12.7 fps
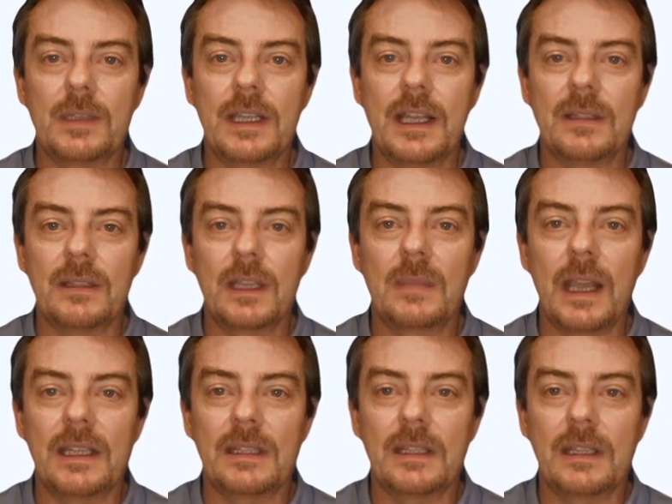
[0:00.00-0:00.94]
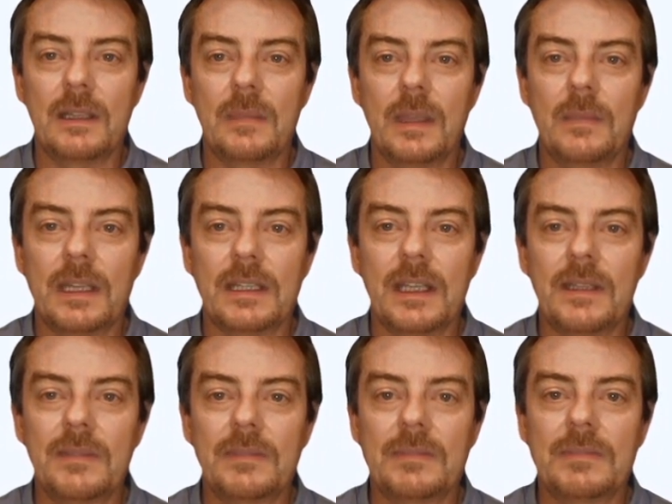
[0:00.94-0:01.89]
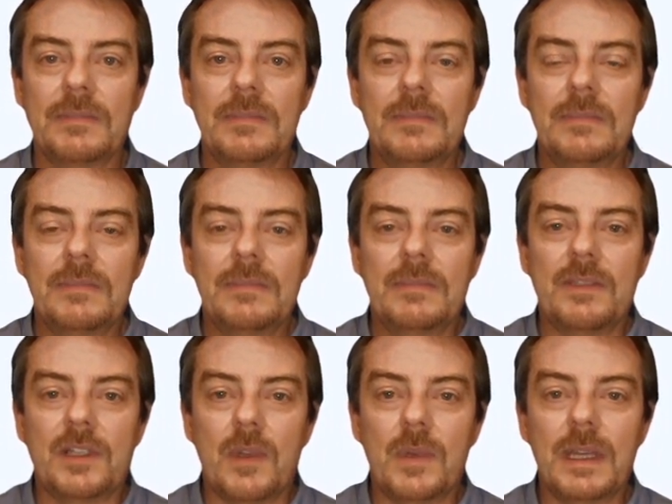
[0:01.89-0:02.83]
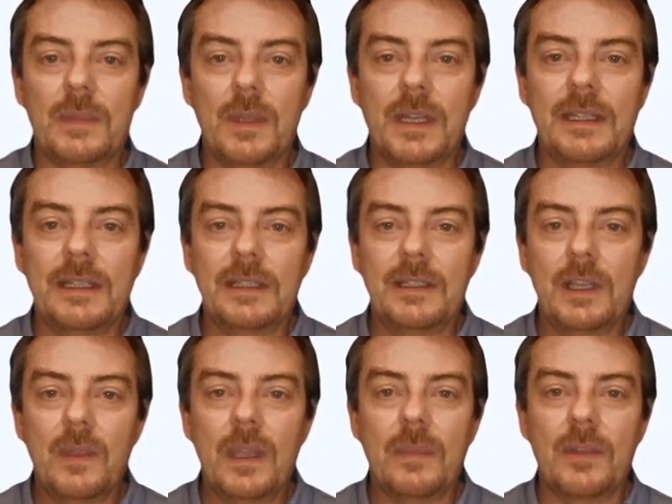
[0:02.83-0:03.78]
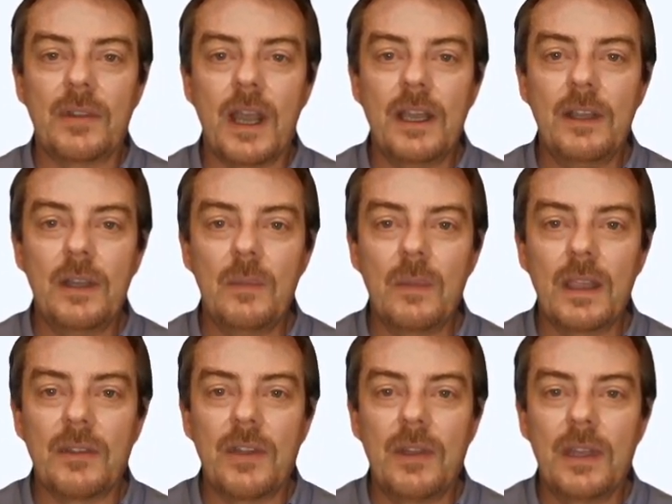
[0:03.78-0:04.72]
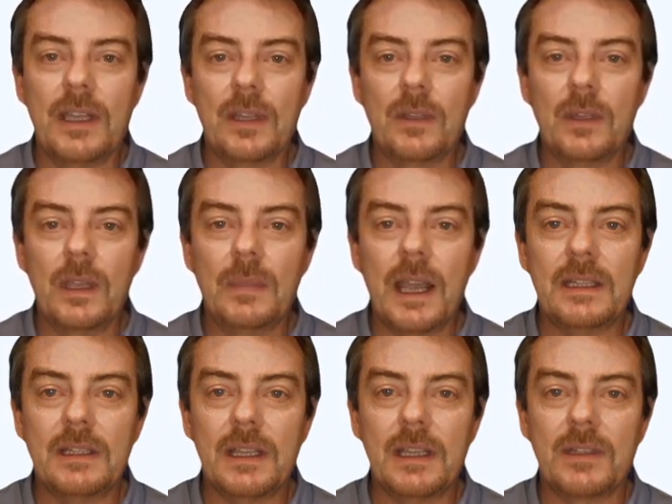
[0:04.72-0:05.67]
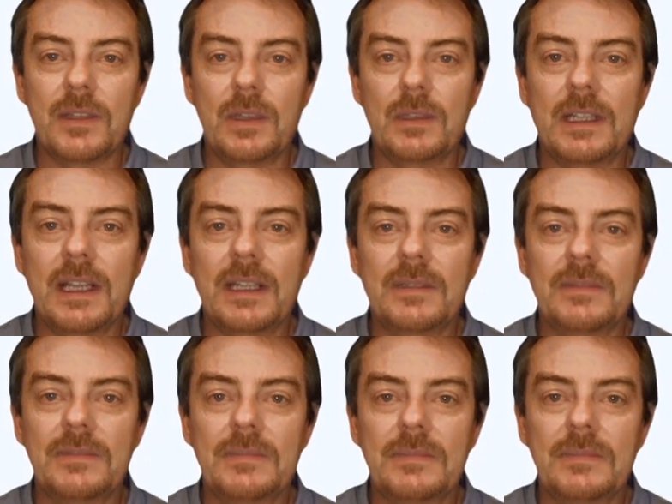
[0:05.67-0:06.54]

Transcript: team's capacity to be busy. Story points solely provide you with a theoretical capacity of your team,